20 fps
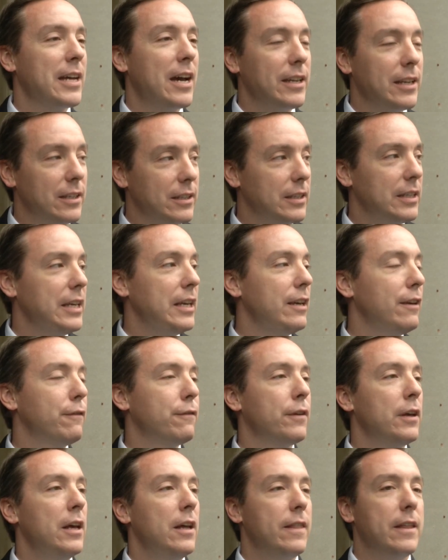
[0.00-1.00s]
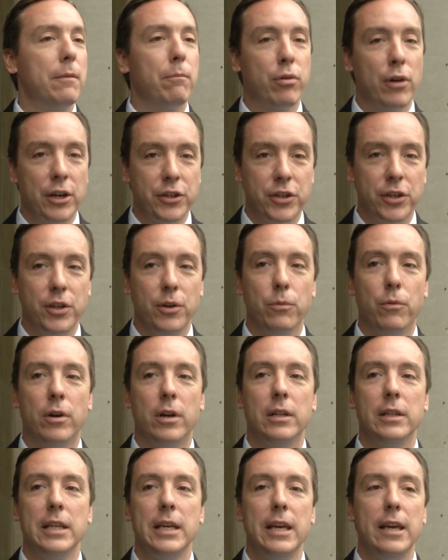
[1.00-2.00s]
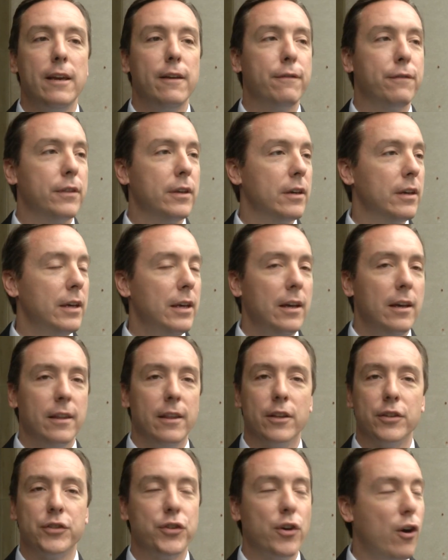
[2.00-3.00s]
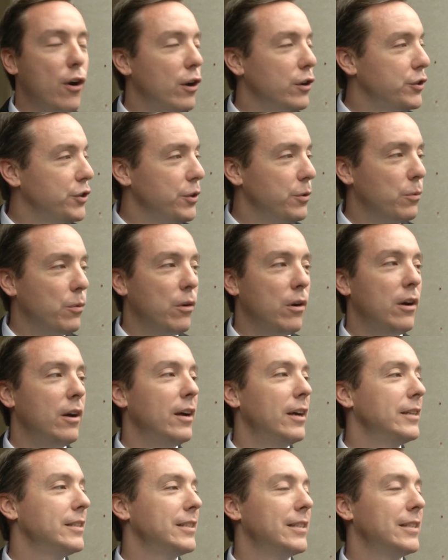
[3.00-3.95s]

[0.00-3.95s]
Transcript: how you leave the impression you want to leave, the, the songs you want,